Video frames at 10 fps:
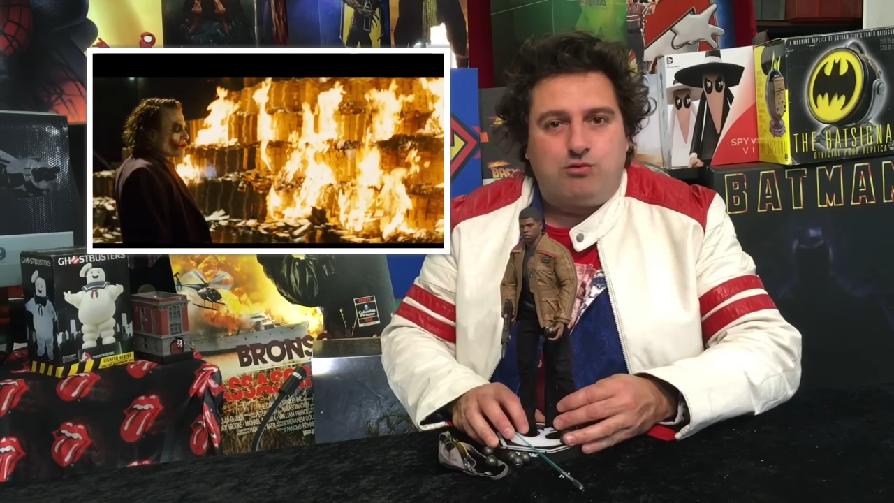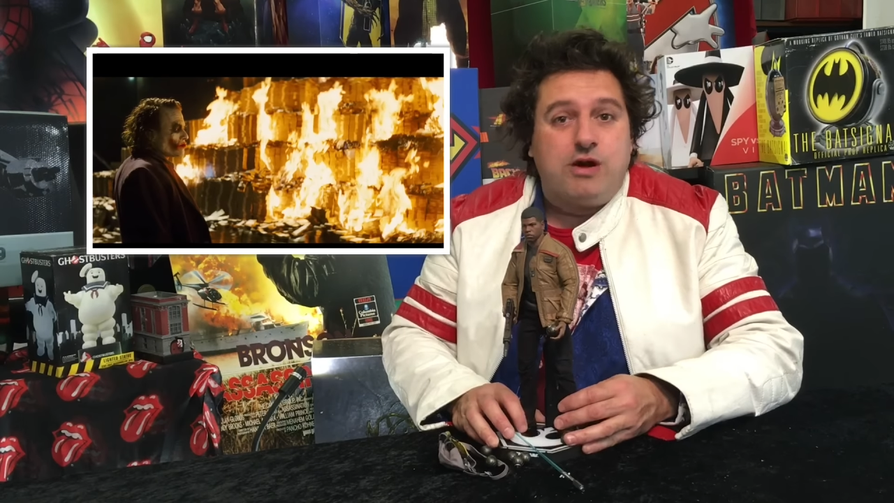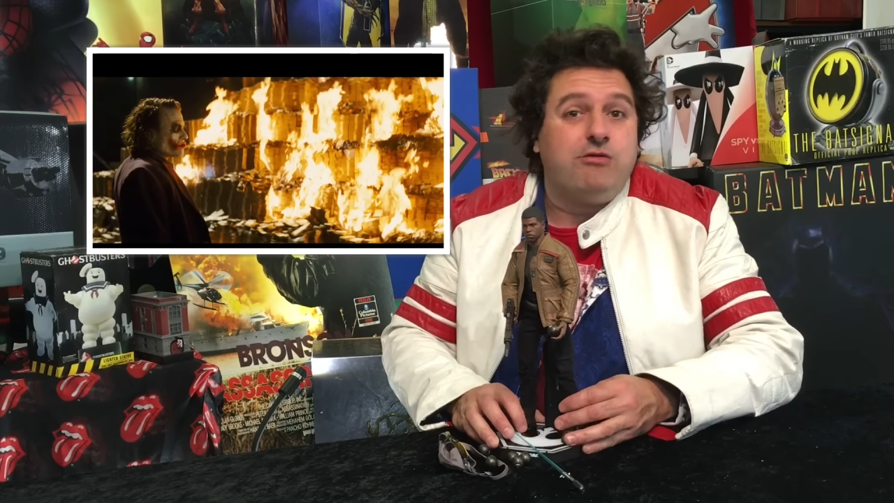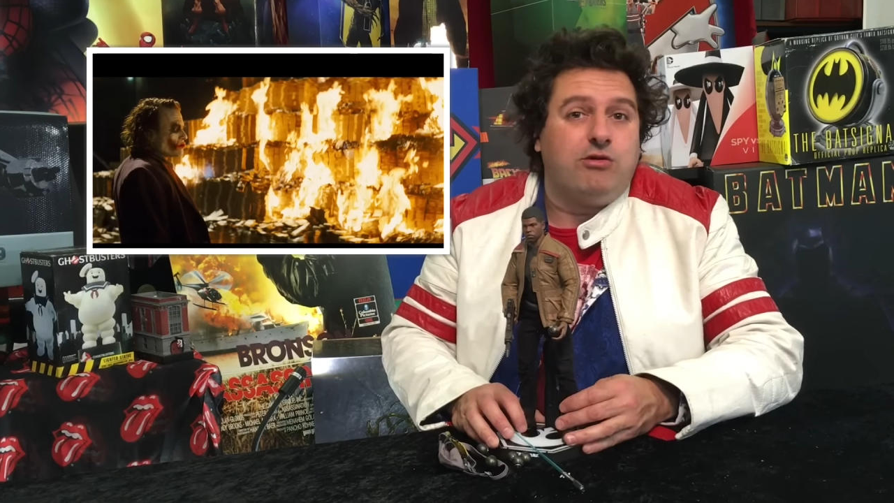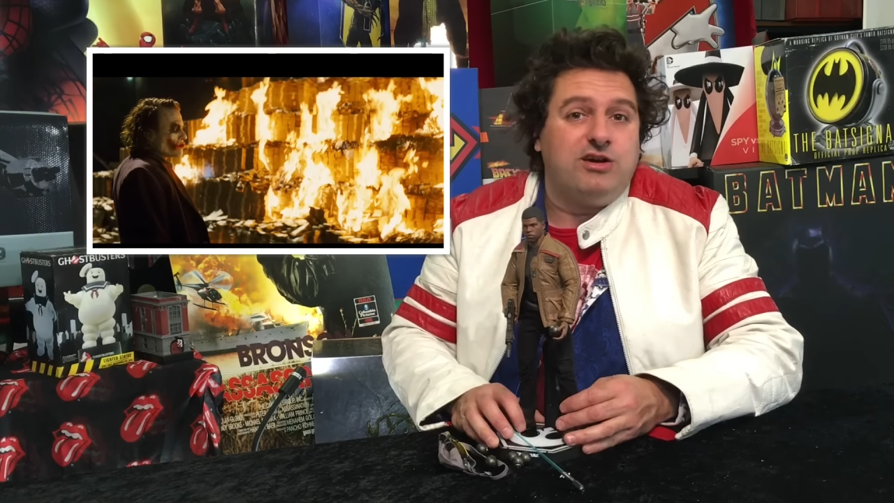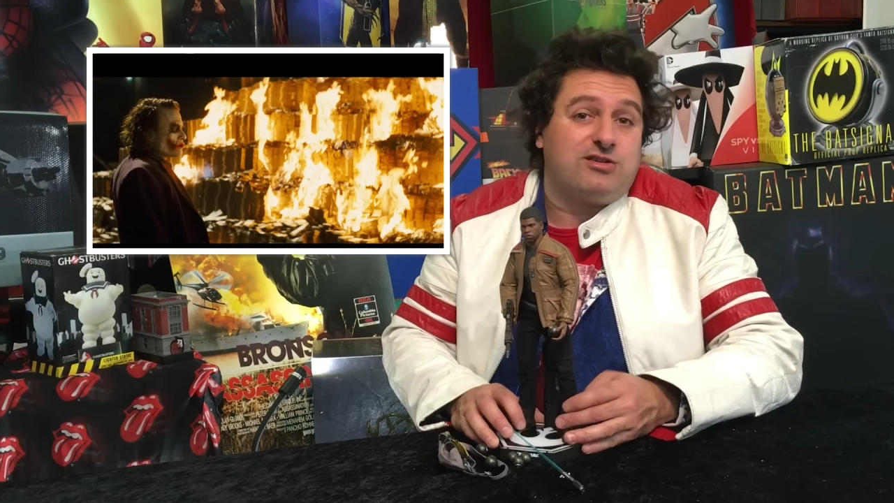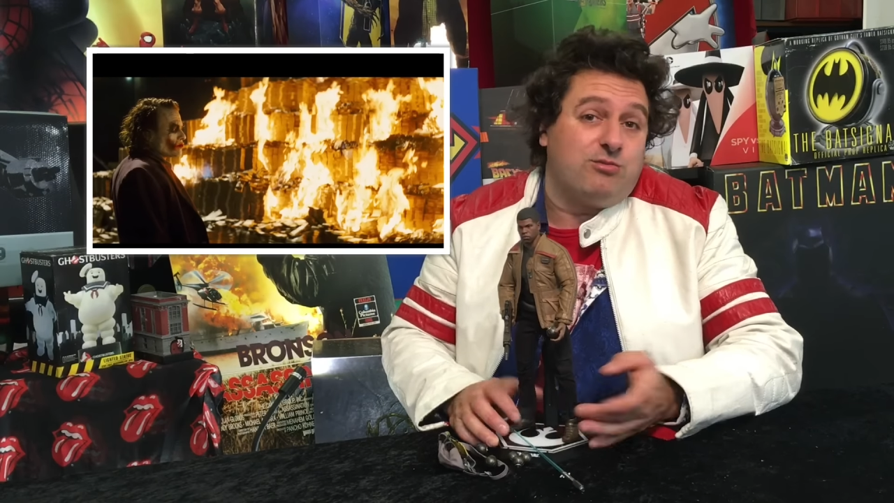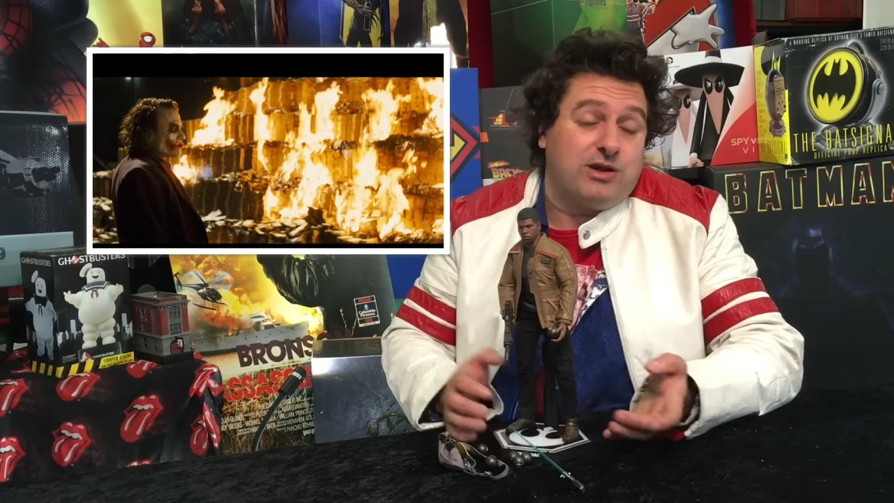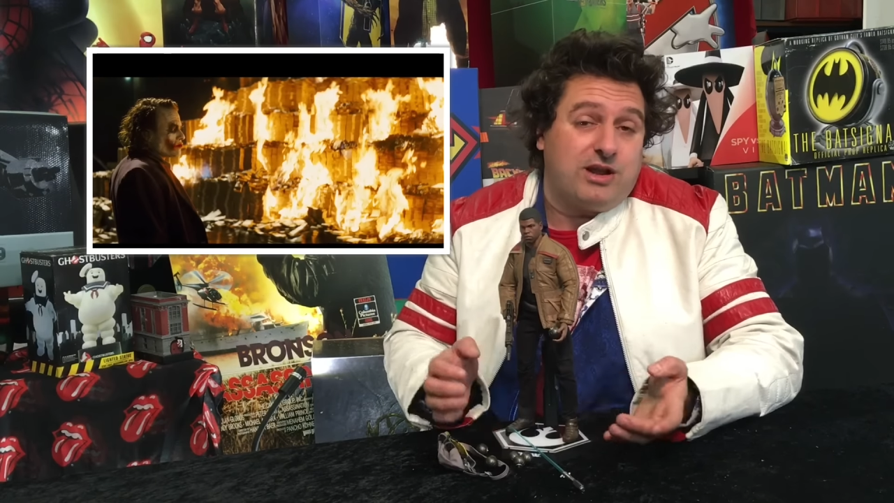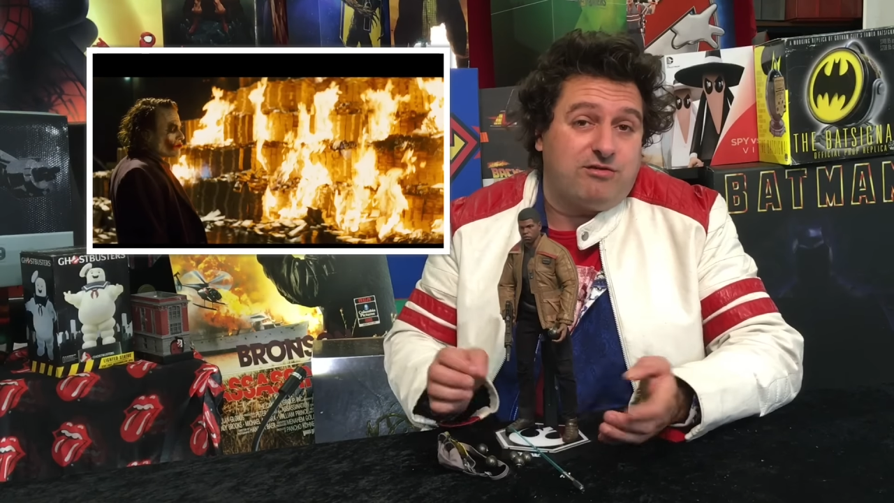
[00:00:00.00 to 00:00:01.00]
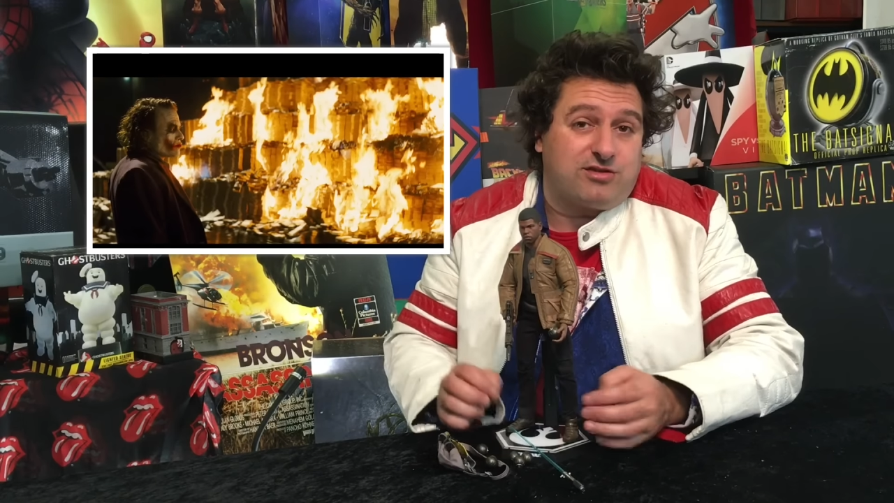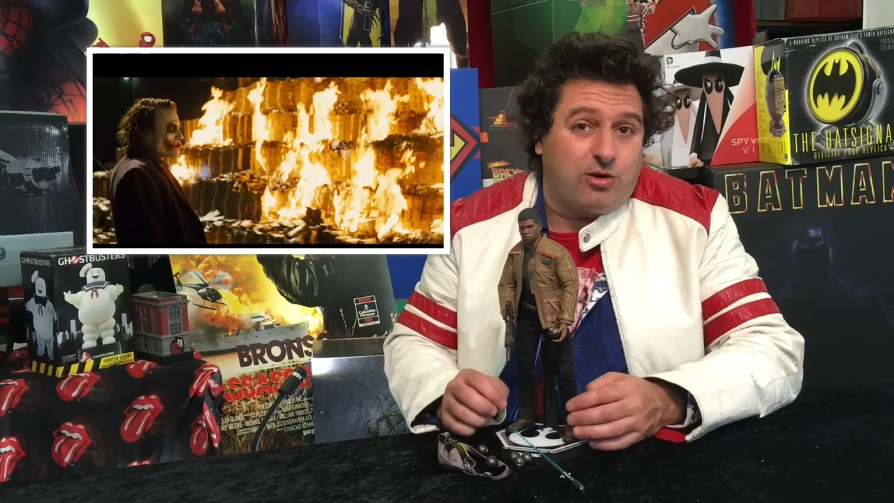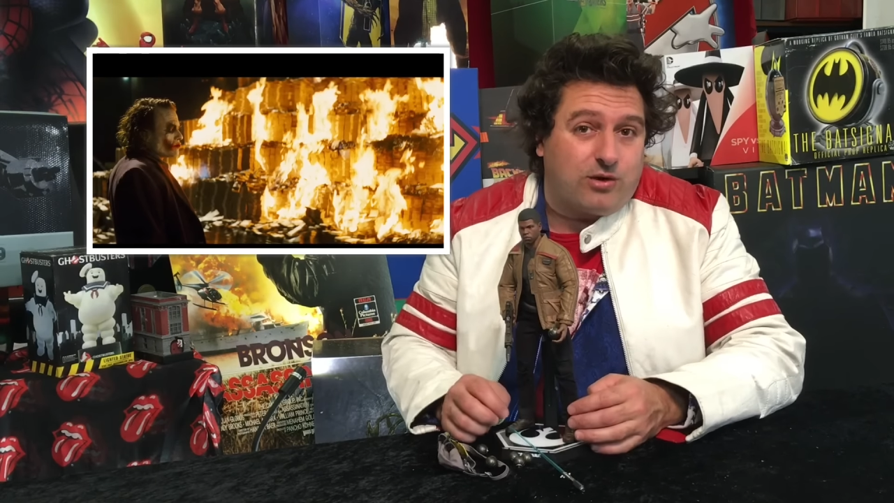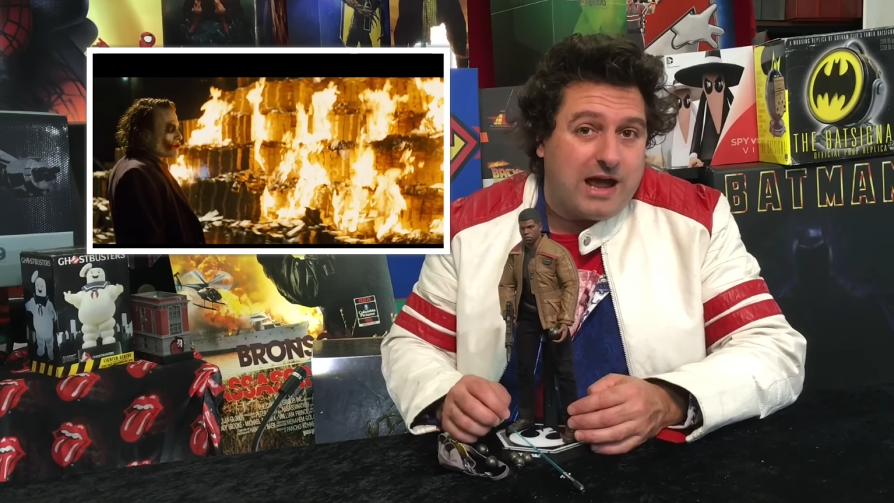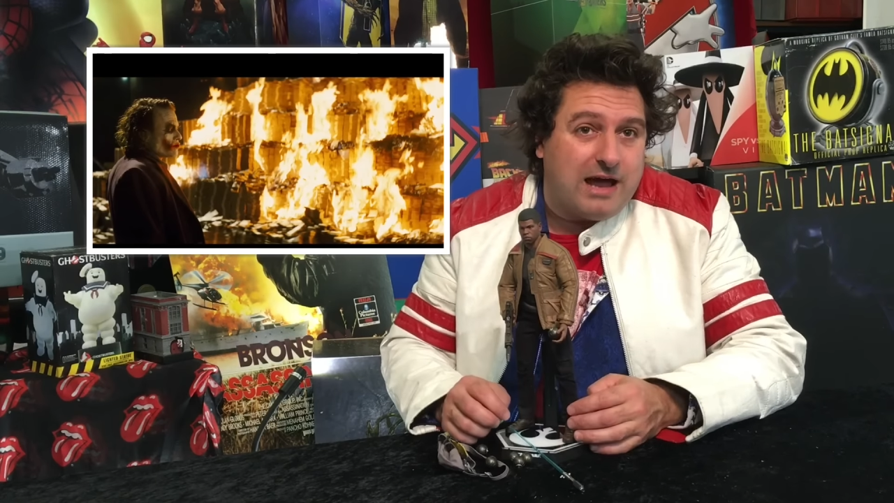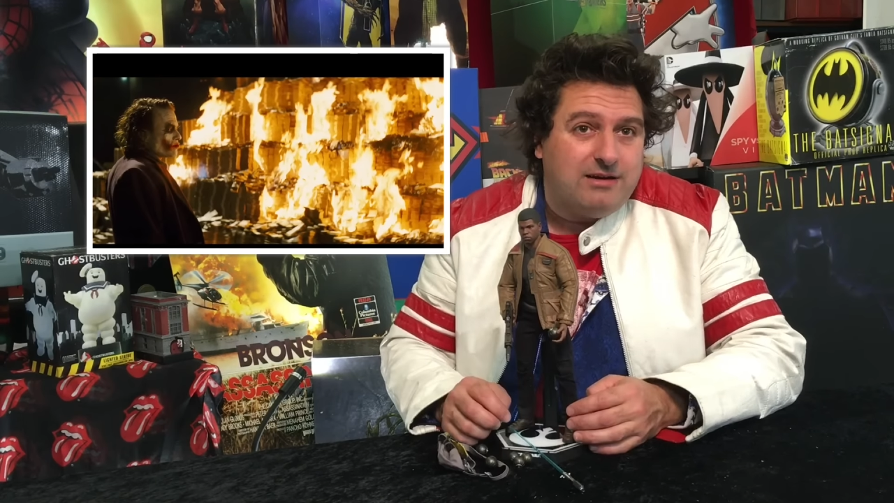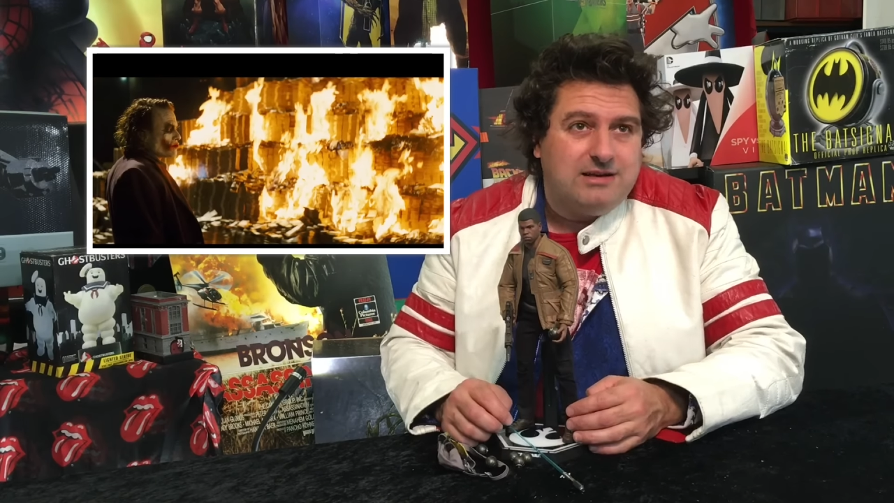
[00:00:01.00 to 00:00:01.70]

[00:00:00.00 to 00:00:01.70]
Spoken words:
re-release them when they've sold out.